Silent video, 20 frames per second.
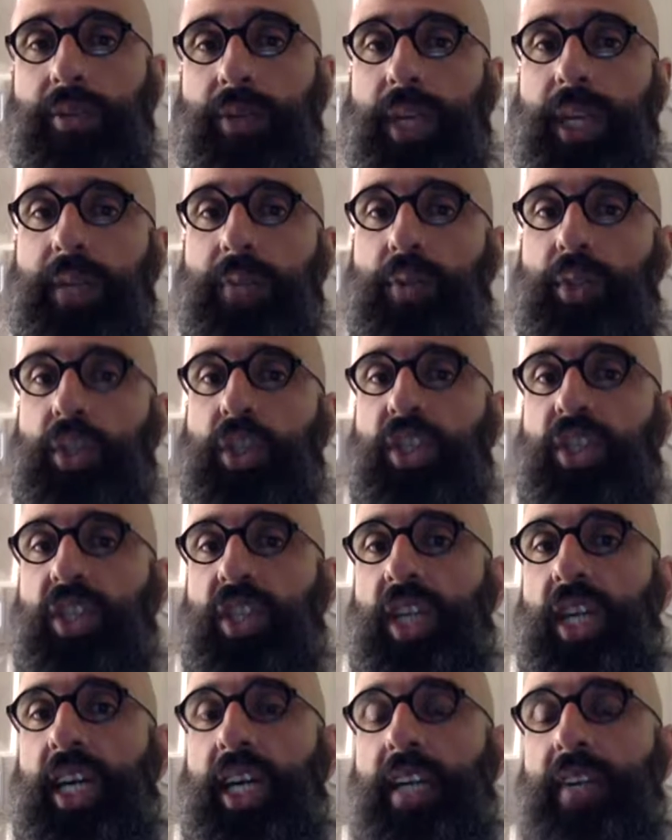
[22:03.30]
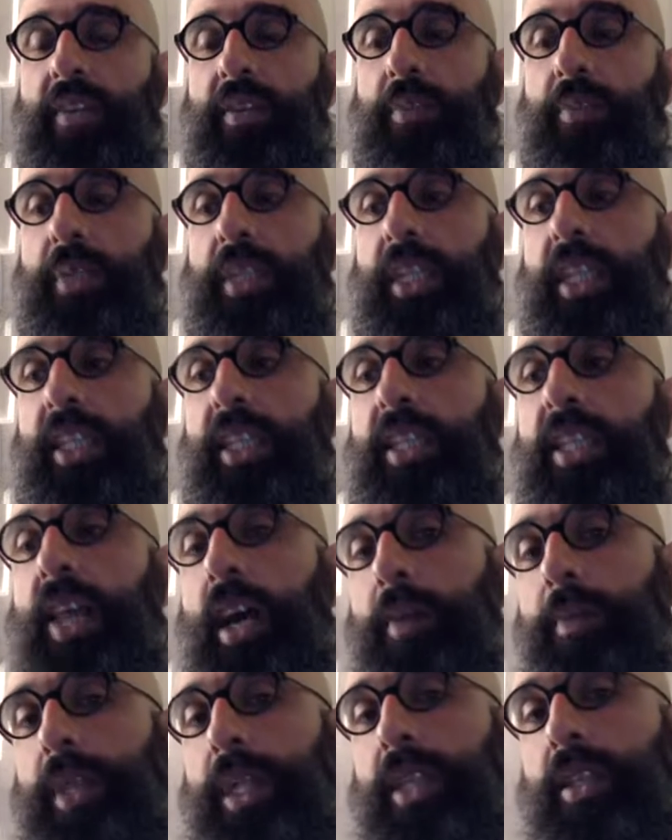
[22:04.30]
right? Which has kind of been a
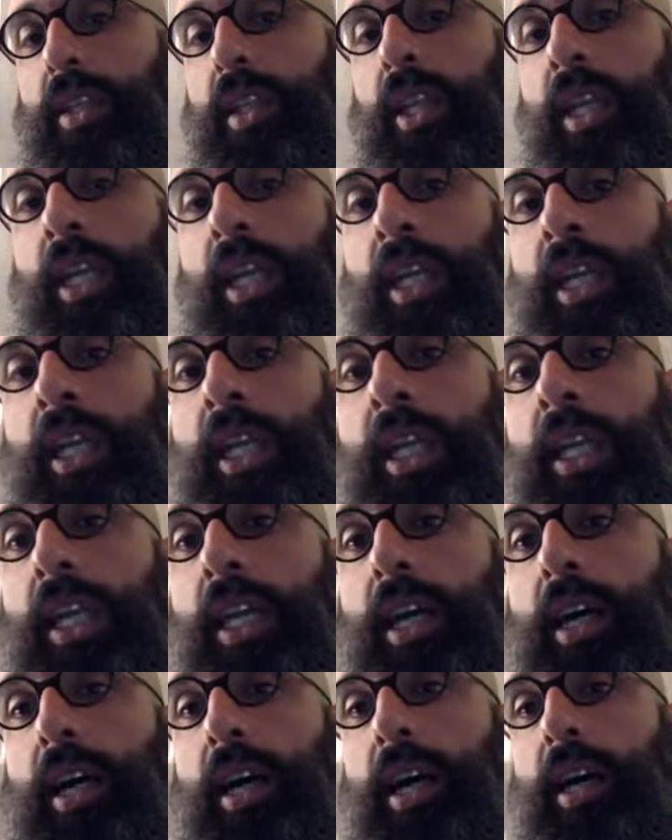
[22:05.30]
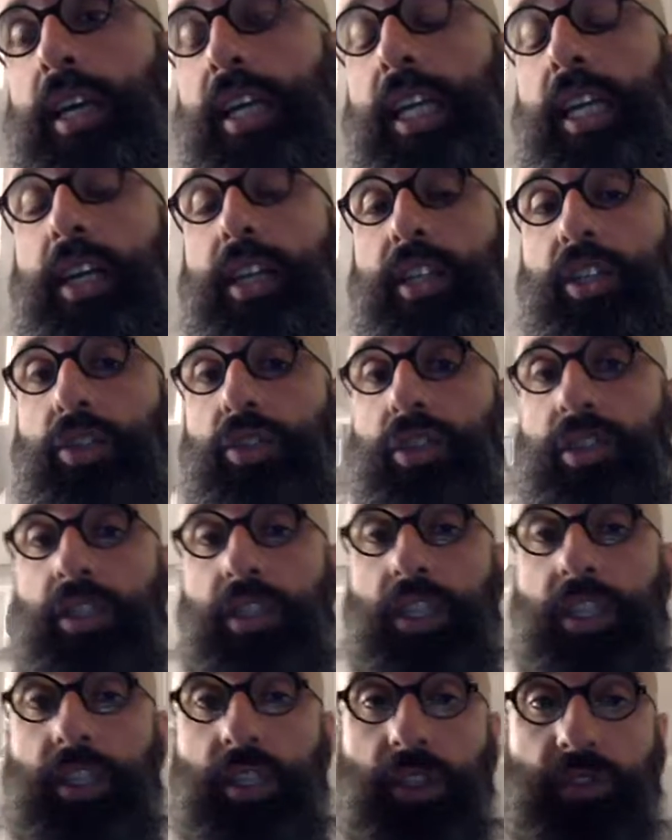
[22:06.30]
dominant
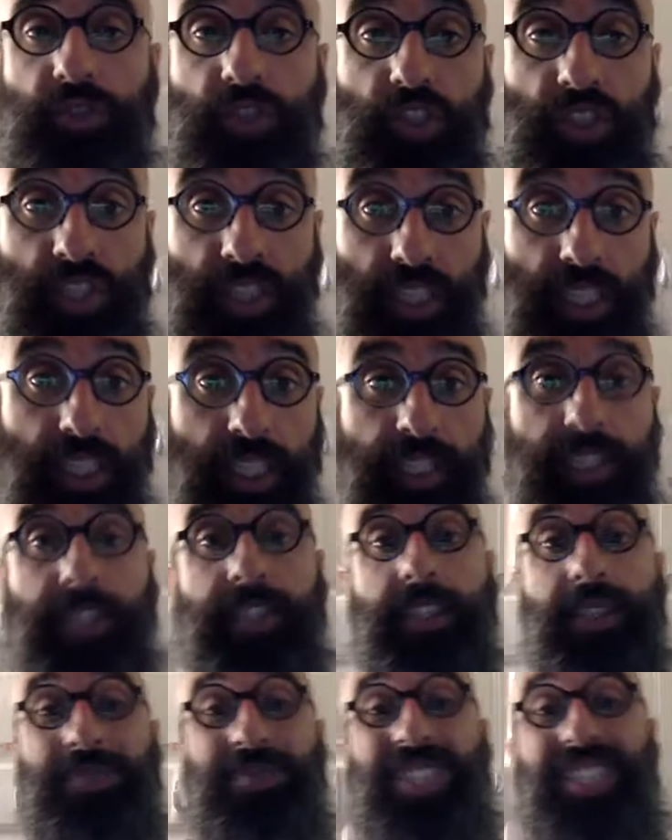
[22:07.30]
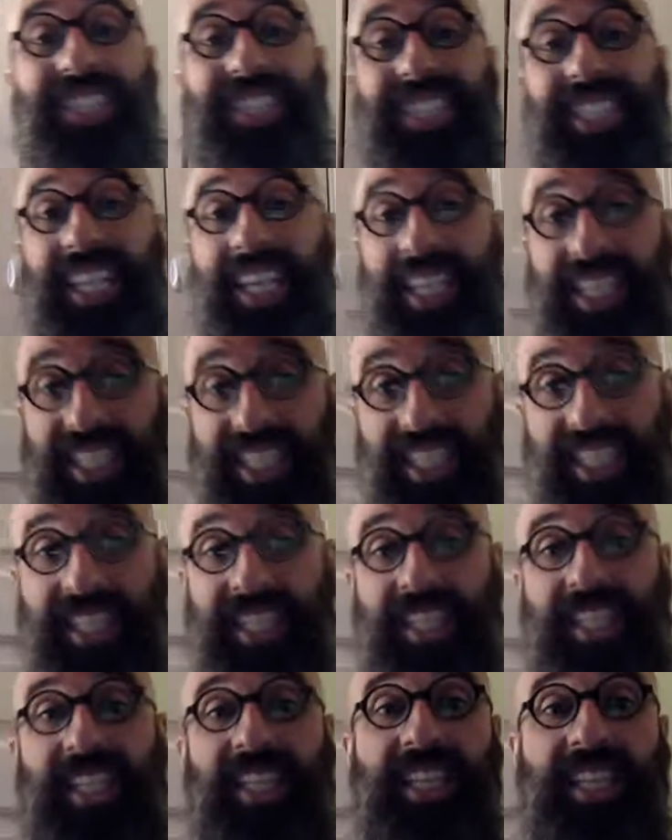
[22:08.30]
characteristic of Shiism since
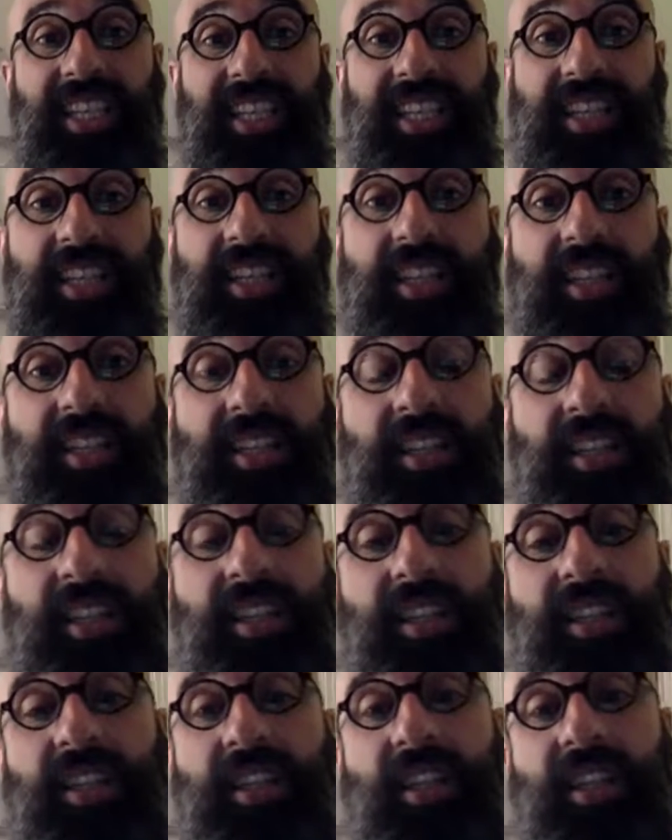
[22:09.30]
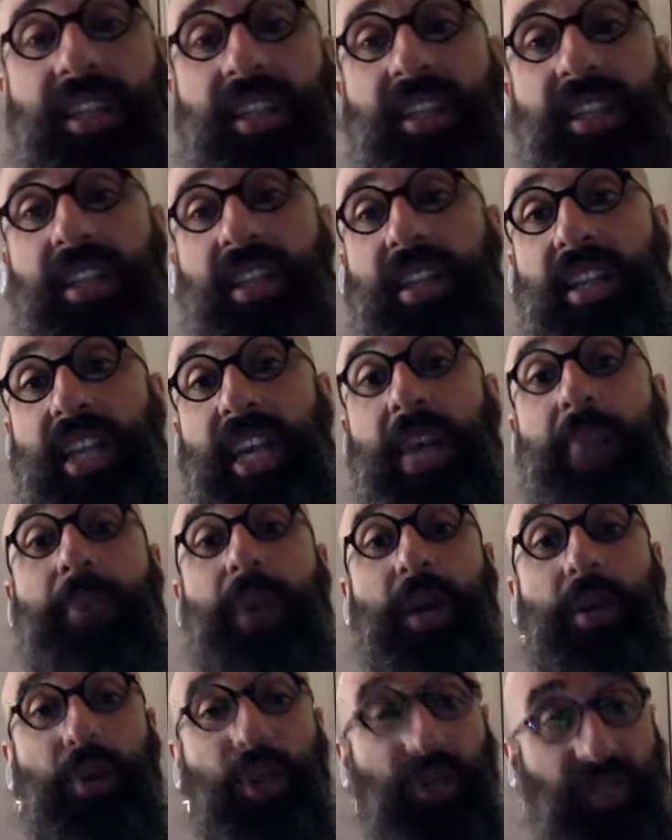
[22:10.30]
the
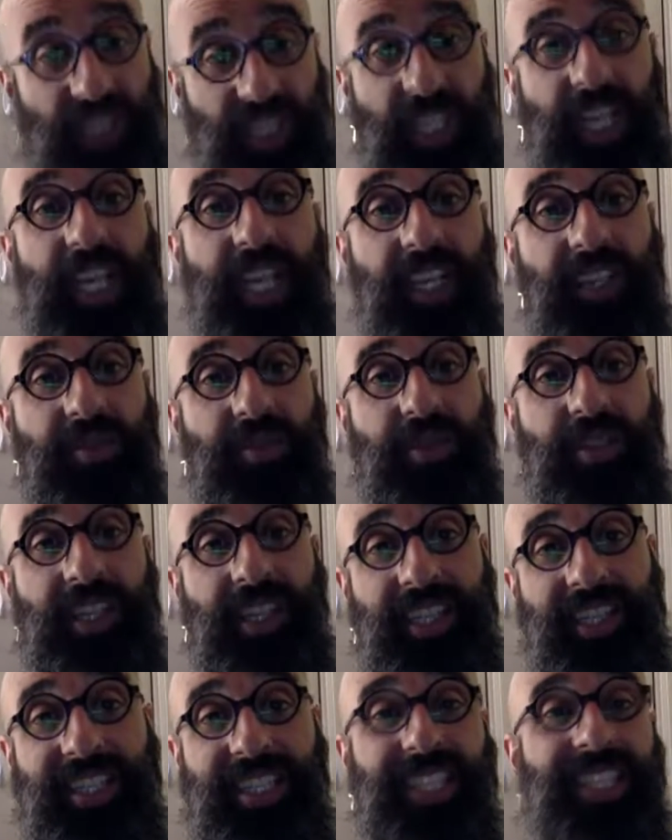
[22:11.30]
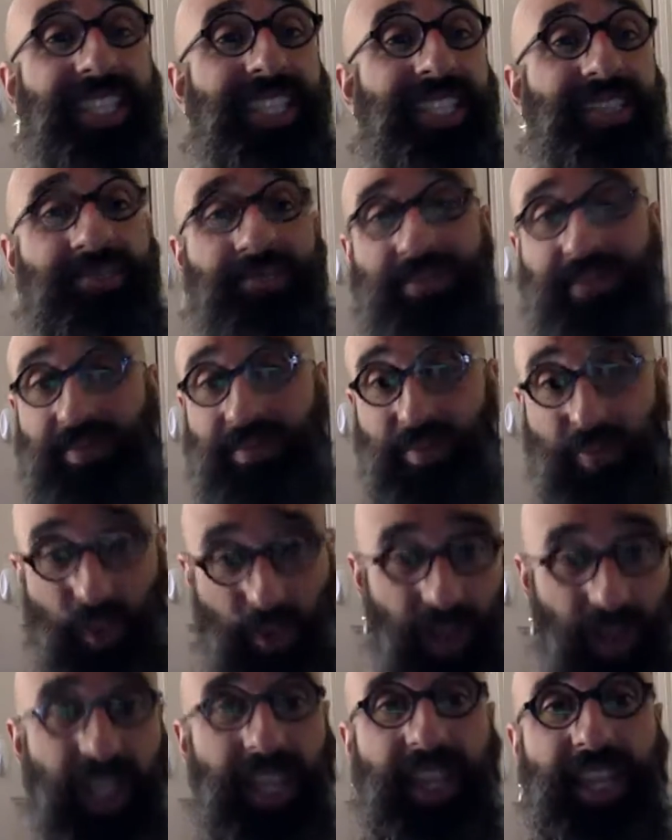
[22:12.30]
Imam Hussein, right? Since
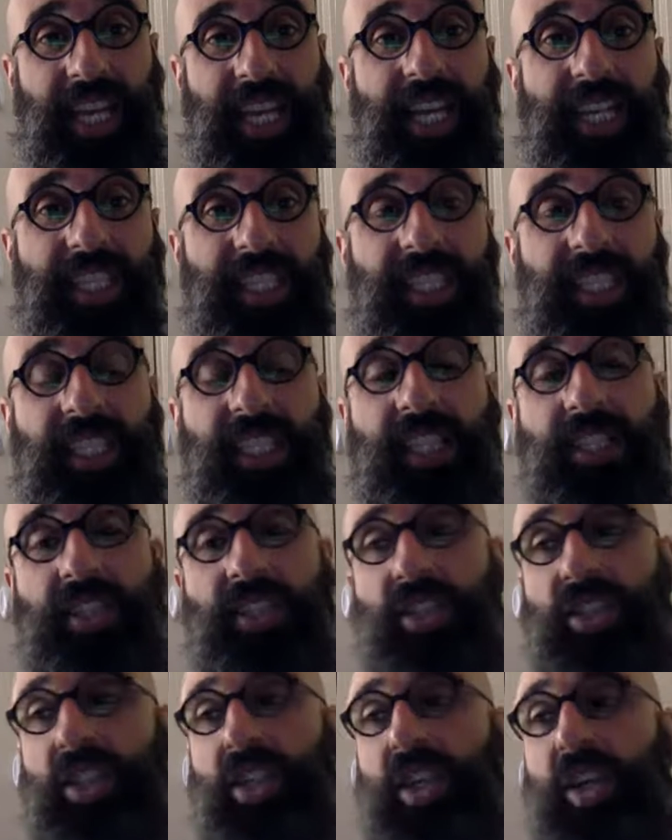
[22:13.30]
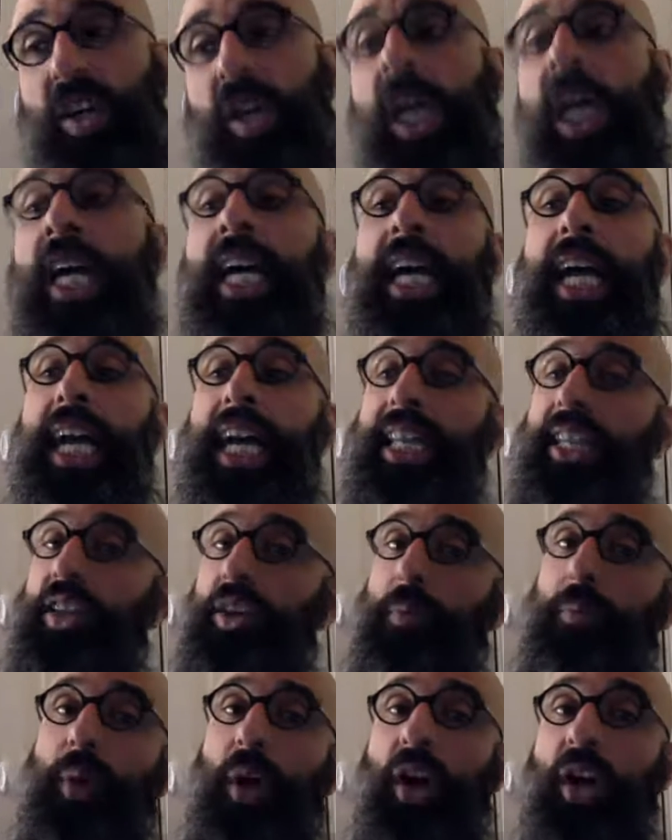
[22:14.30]
more than 1,000 years ago, and
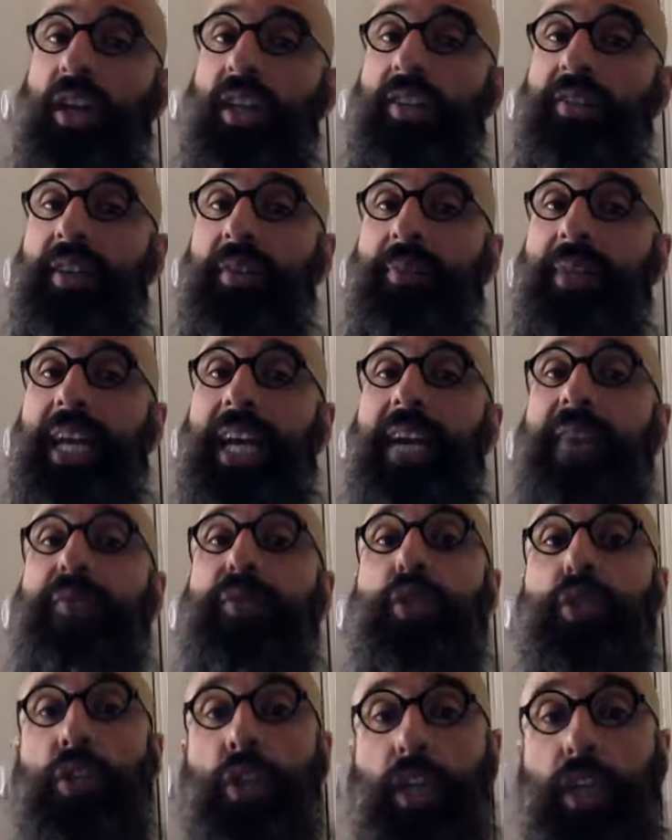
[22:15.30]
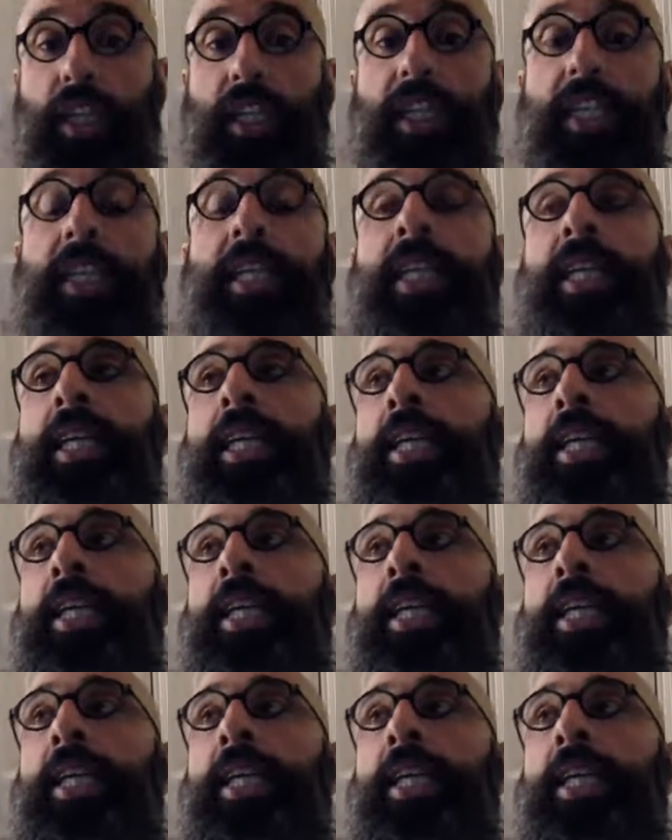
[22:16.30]
they're part of them that have started